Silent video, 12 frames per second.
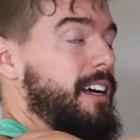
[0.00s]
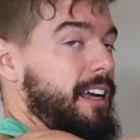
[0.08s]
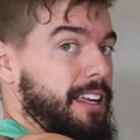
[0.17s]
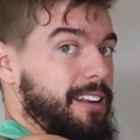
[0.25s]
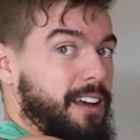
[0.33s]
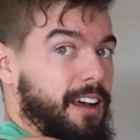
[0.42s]

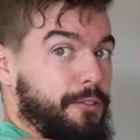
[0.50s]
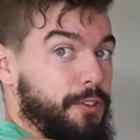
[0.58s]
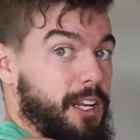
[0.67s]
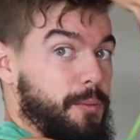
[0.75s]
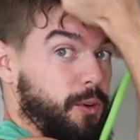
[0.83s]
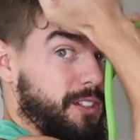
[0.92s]
And if you
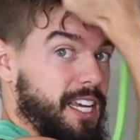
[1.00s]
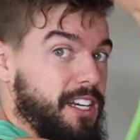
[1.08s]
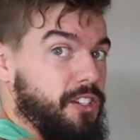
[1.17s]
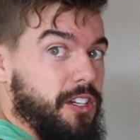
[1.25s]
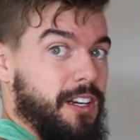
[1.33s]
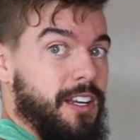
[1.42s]
need more
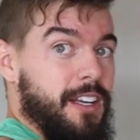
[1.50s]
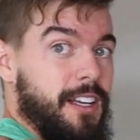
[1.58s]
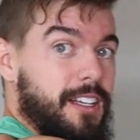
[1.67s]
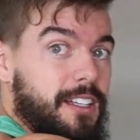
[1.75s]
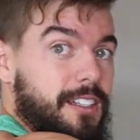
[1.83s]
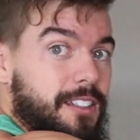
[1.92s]
tension,
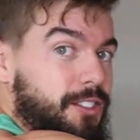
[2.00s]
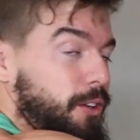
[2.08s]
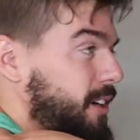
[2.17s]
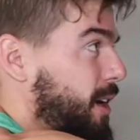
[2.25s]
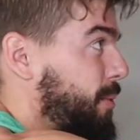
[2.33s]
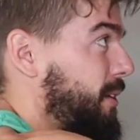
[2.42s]

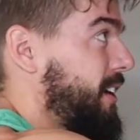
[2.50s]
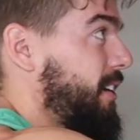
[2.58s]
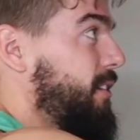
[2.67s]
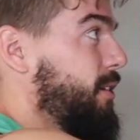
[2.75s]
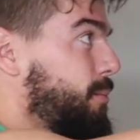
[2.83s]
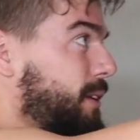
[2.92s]
choke up on it a
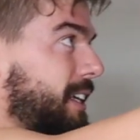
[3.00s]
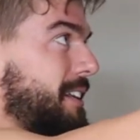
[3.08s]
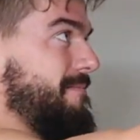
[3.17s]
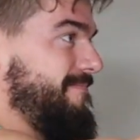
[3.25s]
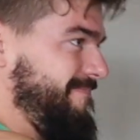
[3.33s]
little bit.